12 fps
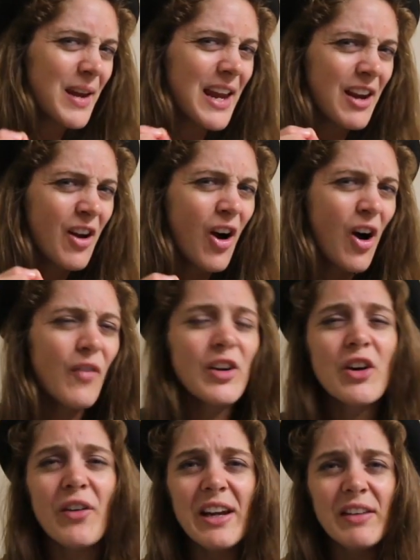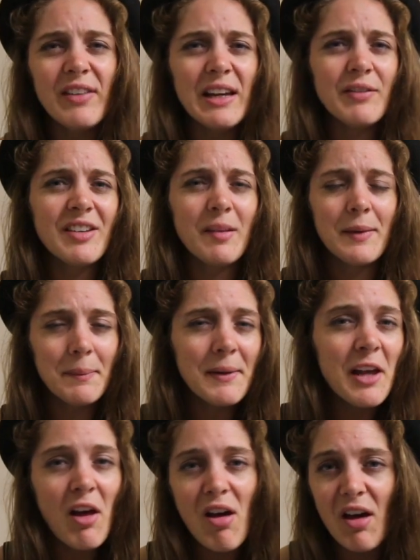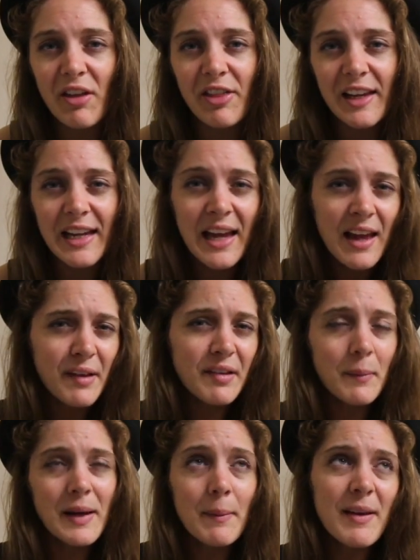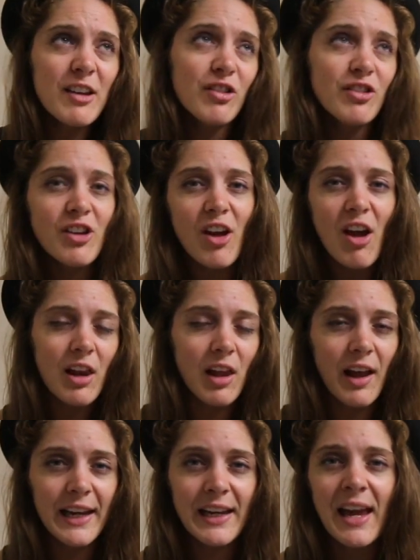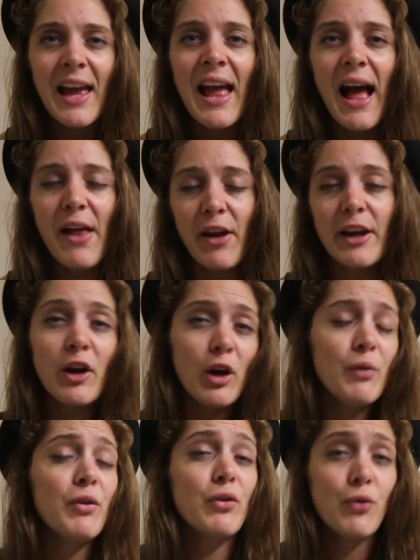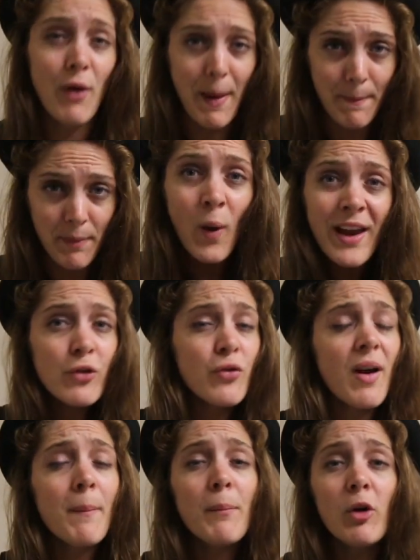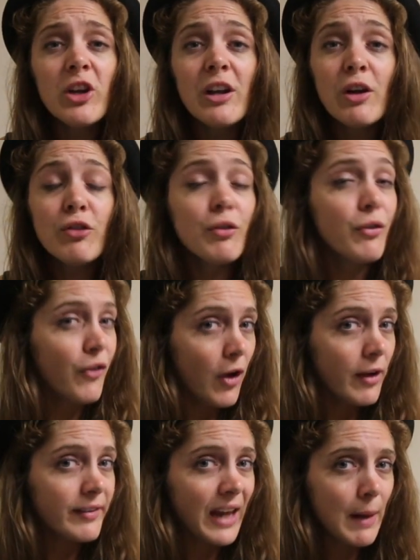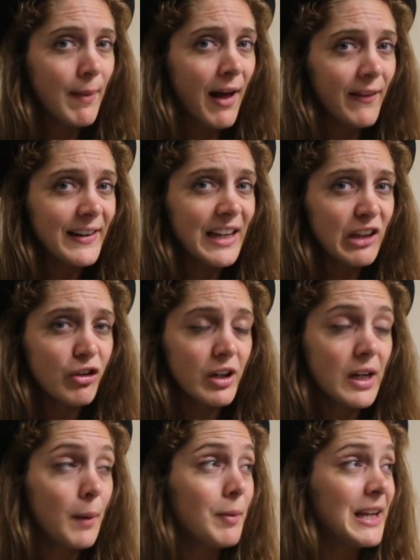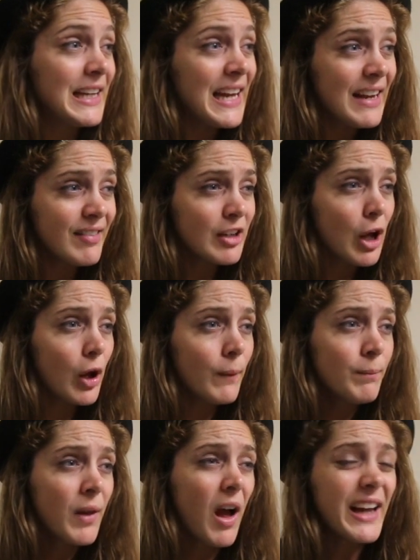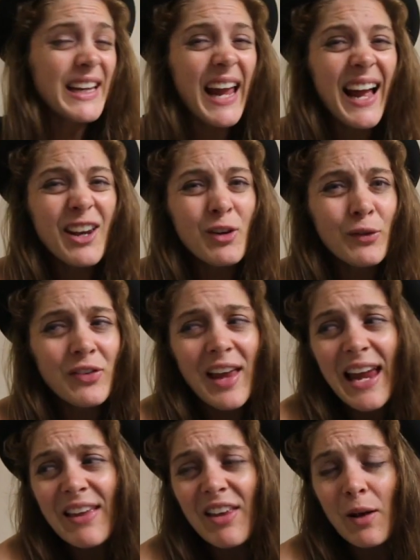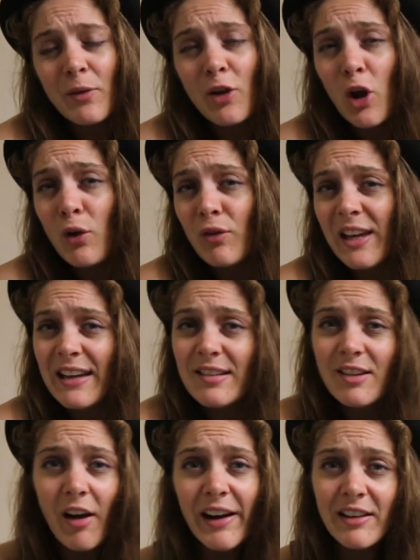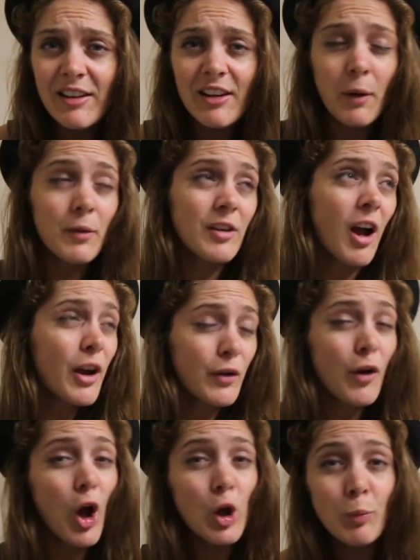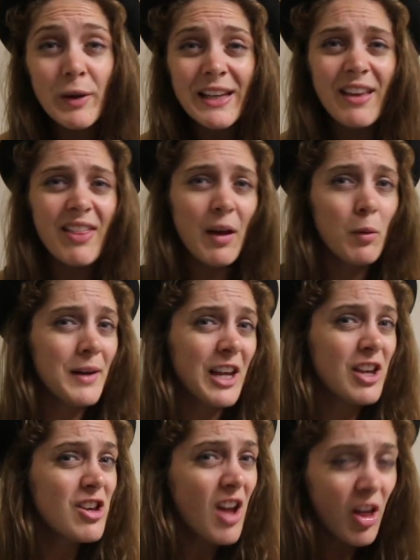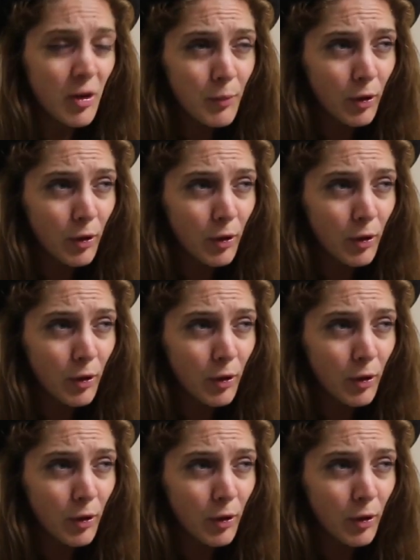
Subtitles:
bit of a craving for something a bit earthy, something a bit dirt-like, and I go for Tramp. When Tramp body lotion first came out in the kitchen a couple of years ago, I cannot say that I was overly excited. I was kind of hoping that there would be another